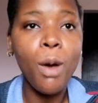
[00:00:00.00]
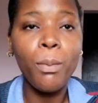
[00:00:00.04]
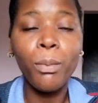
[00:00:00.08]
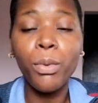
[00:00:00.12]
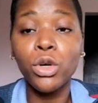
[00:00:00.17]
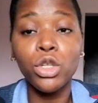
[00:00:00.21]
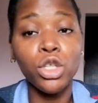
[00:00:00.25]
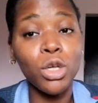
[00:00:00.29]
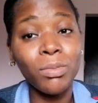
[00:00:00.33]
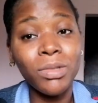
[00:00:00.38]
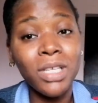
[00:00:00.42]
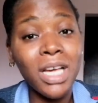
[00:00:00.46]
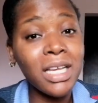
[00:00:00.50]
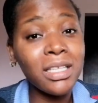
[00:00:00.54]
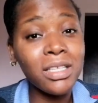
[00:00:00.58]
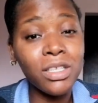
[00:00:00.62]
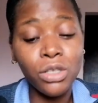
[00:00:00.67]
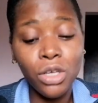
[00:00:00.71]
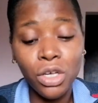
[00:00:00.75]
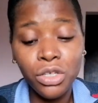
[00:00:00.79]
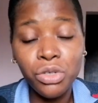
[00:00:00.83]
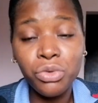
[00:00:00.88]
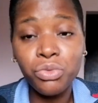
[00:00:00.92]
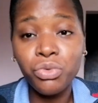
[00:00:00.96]
but sometimes
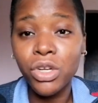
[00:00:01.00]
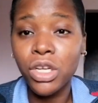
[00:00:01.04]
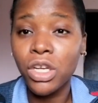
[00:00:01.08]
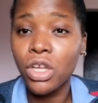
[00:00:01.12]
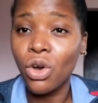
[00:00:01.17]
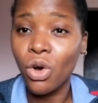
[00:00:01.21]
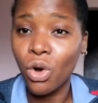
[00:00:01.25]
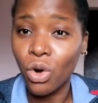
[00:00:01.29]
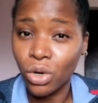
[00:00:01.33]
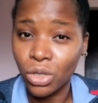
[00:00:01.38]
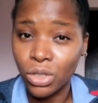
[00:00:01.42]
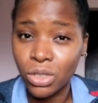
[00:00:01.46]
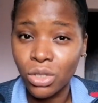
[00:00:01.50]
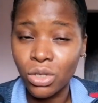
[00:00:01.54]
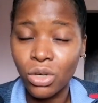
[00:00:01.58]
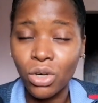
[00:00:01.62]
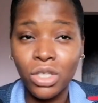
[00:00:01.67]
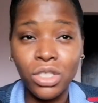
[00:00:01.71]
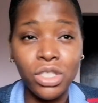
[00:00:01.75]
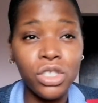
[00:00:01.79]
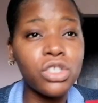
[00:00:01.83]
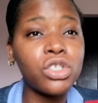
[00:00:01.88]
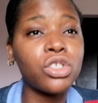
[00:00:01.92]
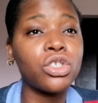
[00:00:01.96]
it doesn't really hurt
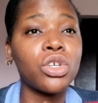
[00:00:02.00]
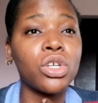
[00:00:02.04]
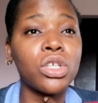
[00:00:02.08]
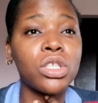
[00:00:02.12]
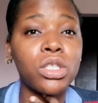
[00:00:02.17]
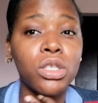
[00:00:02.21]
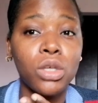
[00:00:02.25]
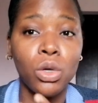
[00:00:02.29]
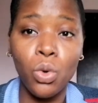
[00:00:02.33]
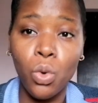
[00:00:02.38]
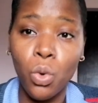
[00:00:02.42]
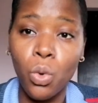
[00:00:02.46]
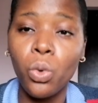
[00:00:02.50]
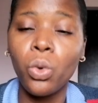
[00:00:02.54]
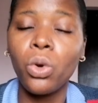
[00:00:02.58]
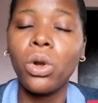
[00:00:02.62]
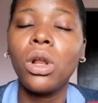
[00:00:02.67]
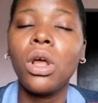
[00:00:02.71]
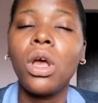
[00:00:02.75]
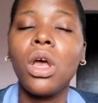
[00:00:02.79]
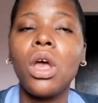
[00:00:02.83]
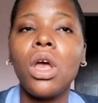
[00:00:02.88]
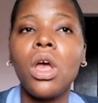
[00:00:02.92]
because it's just a hole.